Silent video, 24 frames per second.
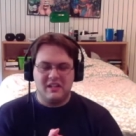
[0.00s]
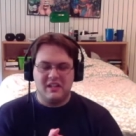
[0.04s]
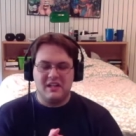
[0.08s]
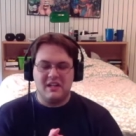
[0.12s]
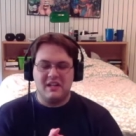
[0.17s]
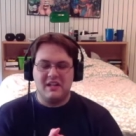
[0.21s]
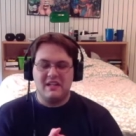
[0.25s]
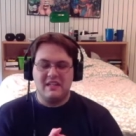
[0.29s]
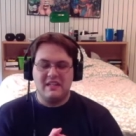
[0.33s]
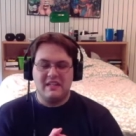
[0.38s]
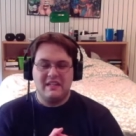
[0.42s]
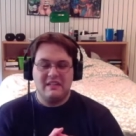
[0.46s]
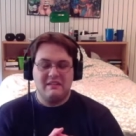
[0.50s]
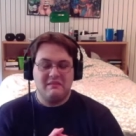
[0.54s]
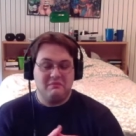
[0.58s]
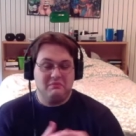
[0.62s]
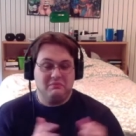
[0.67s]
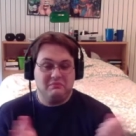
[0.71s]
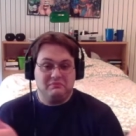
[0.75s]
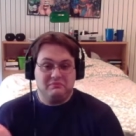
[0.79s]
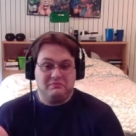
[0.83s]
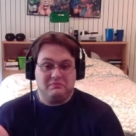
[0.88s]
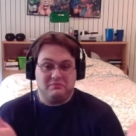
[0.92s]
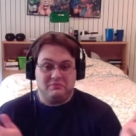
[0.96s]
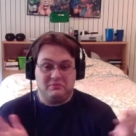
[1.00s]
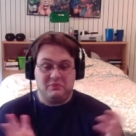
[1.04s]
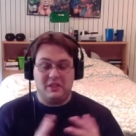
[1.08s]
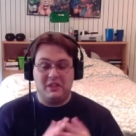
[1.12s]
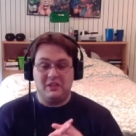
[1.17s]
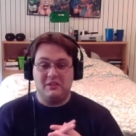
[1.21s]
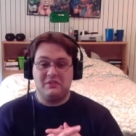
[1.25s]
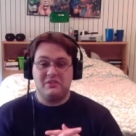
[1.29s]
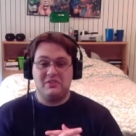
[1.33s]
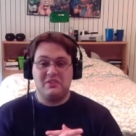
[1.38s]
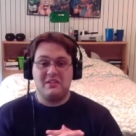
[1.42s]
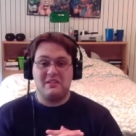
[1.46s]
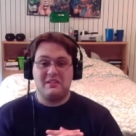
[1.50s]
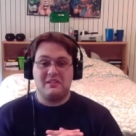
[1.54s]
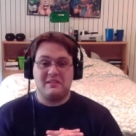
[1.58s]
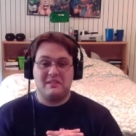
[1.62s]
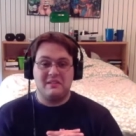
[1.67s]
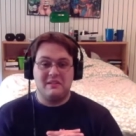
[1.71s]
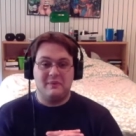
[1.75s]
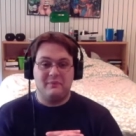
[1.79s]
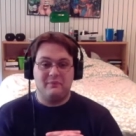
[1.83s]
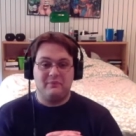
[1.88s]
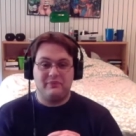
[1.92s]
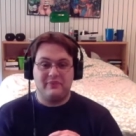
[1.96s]
They
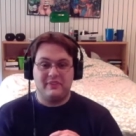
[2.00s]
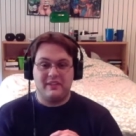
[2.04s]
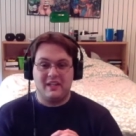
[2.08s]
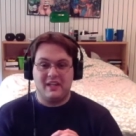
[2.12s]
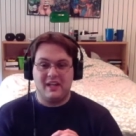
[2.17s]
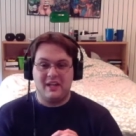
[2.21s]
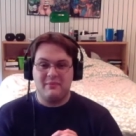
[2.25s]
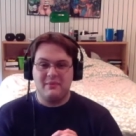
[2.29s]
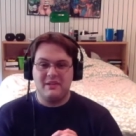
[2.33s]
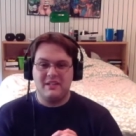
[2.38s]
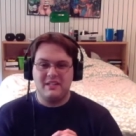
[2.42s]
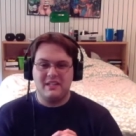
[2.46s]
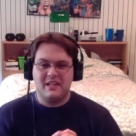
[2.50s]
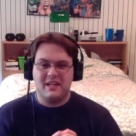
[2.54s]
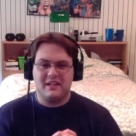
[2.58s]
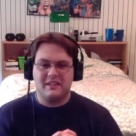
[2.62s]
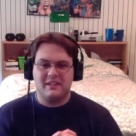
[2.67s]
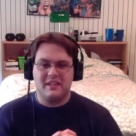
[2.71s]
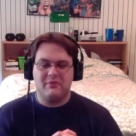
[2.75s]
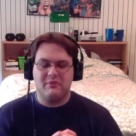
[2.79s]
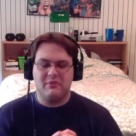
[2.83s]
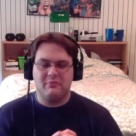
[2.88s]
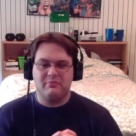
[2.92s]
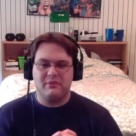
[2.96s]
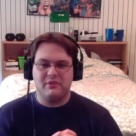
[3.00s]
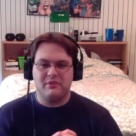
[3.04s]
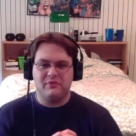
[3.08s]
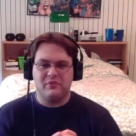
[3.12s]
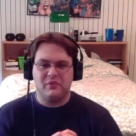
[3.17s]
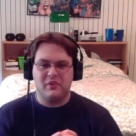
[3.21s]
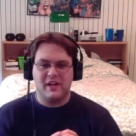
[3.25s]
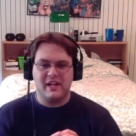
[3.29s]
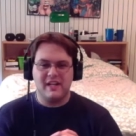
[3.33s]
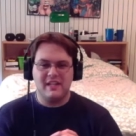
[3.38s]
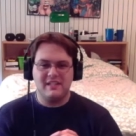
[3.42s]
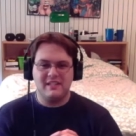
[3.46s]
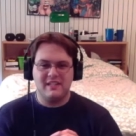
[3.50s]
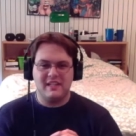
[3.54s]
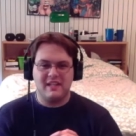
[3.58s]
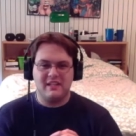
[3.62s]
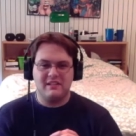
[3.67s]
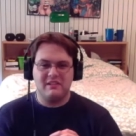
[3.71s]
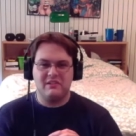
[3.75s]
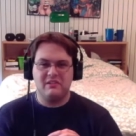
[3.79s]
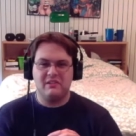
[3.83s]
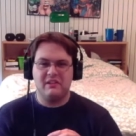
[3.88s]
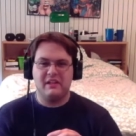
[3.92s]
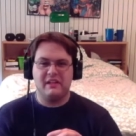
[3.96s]
were both right,
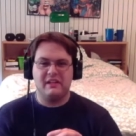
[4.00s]
and